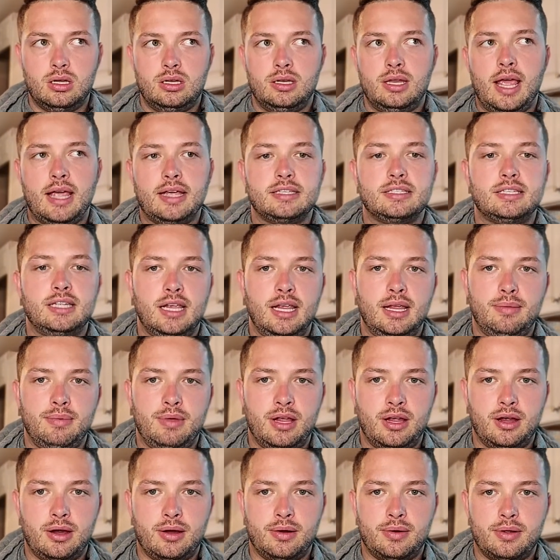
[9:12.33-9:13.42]
Next team
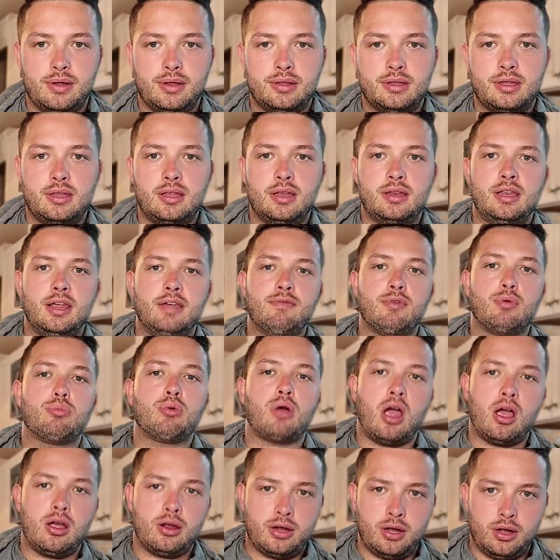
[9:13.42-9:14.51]
here, the Denver
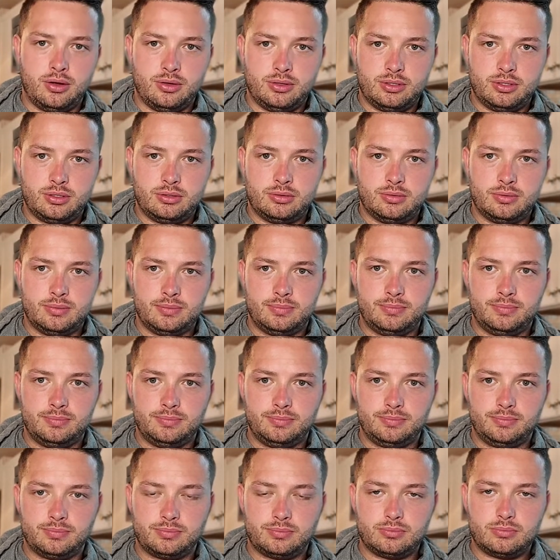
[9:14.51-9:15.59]
Broncos.
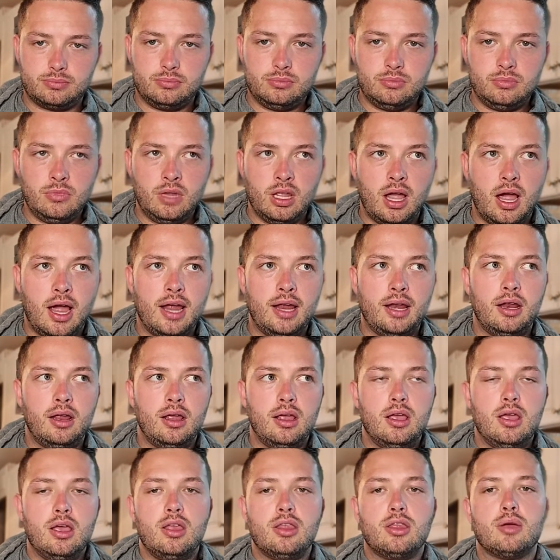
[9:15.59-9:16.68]
All right,
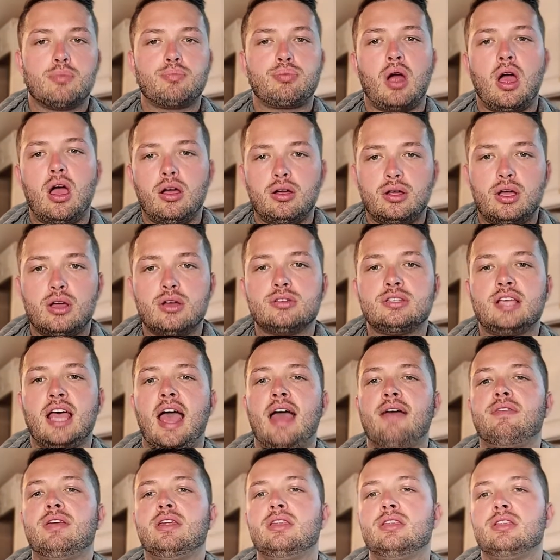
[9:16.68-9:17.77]
the Broncos
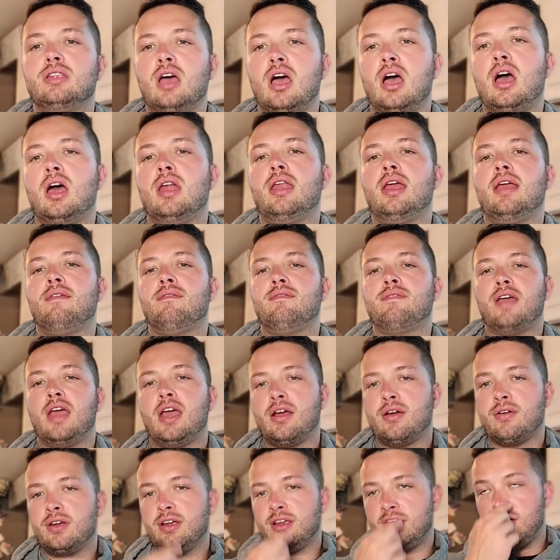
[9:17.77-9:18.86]
haven't done a
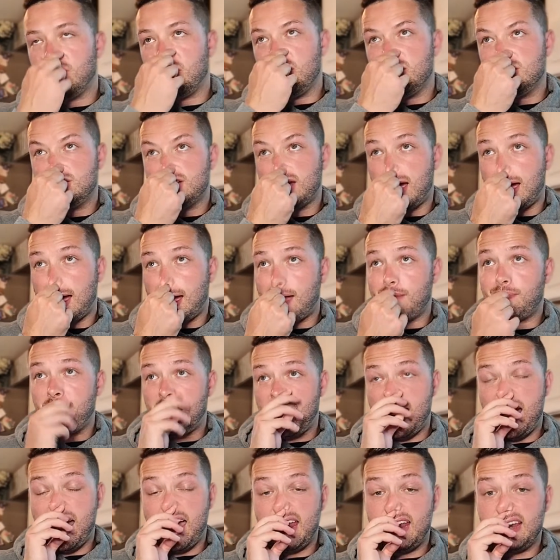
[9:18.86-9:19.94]
very good job
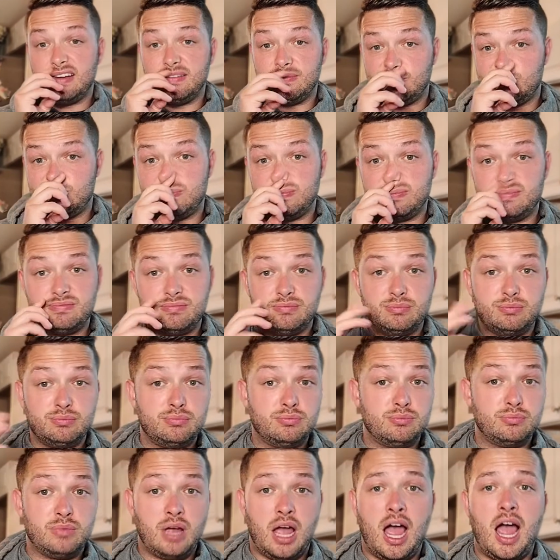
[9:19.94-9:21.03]
at
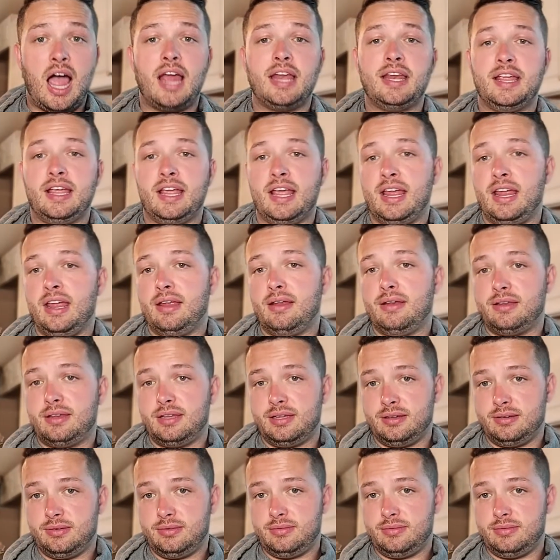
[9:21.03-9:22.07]
hiding it,